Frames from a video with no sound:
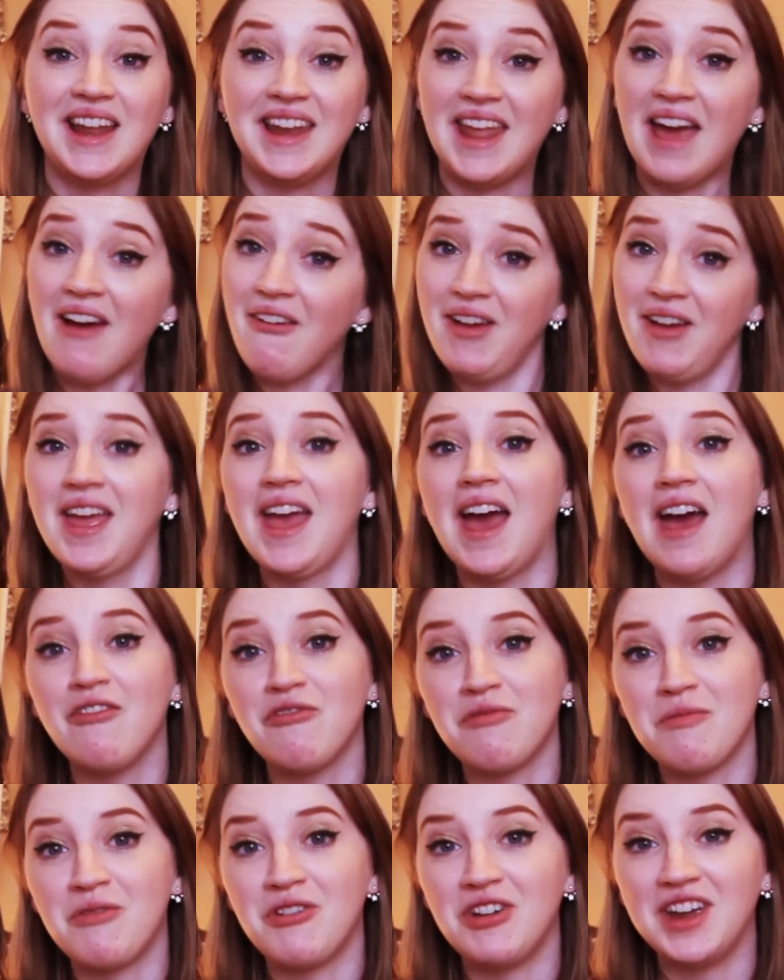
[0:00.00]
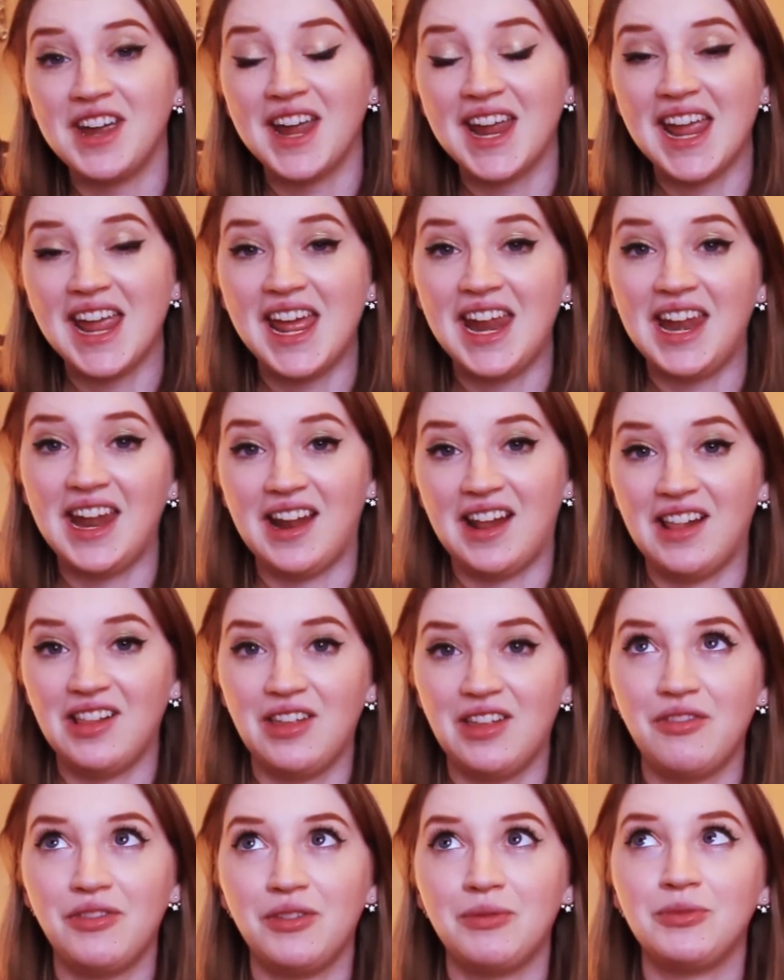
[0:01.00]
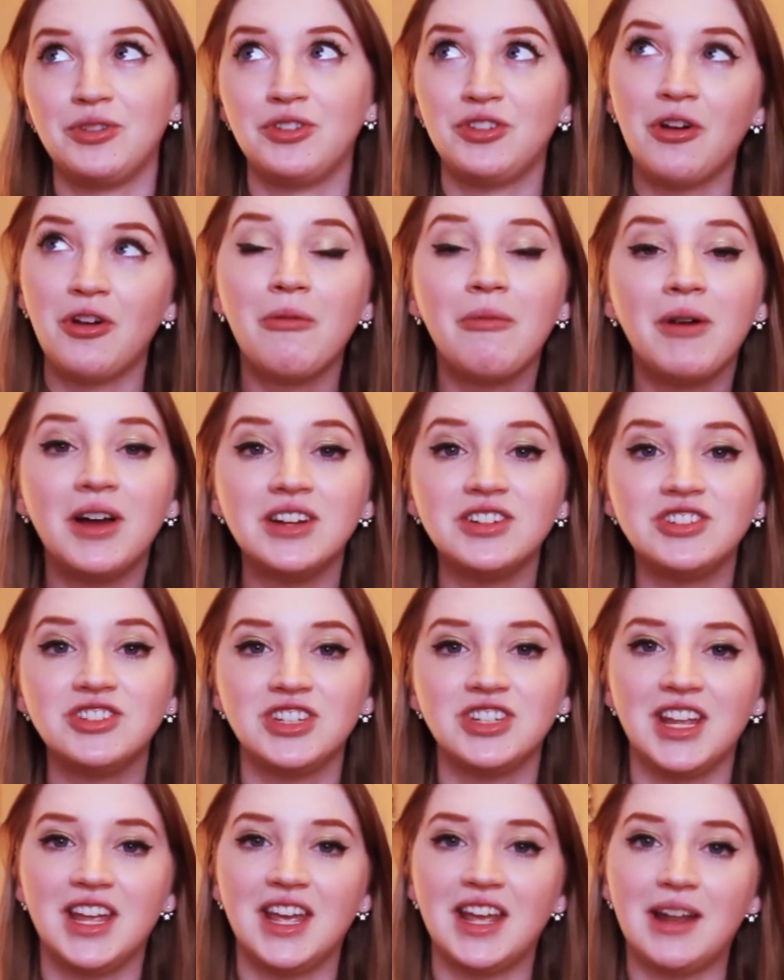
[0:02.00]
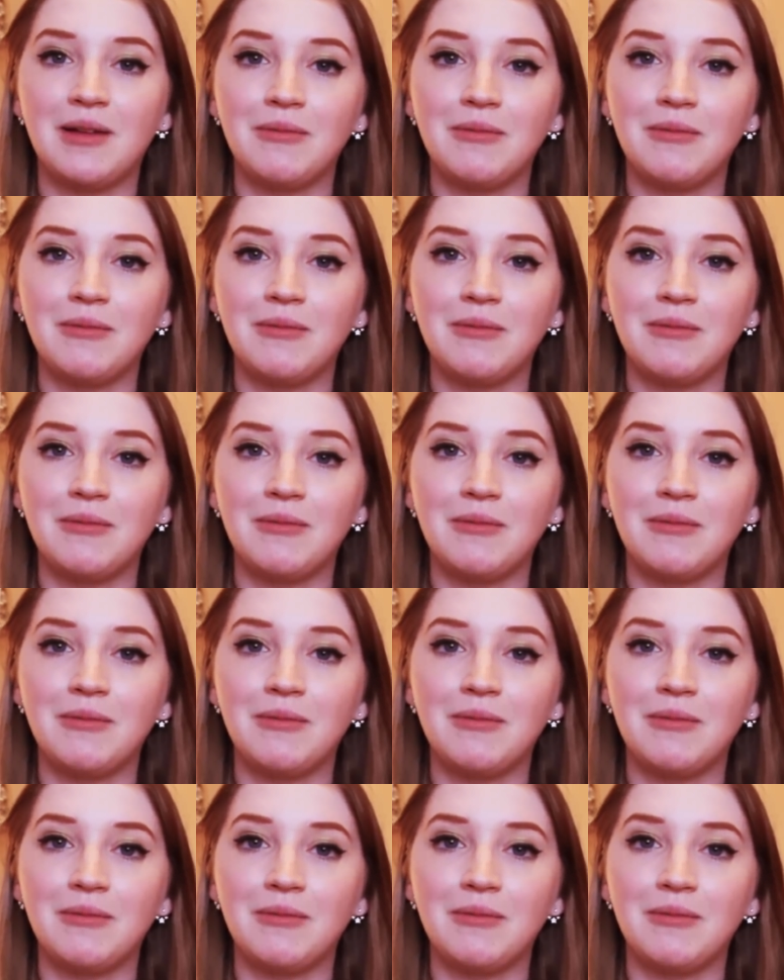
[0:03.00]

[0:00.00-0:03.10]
now I have more again, and I love them so much, and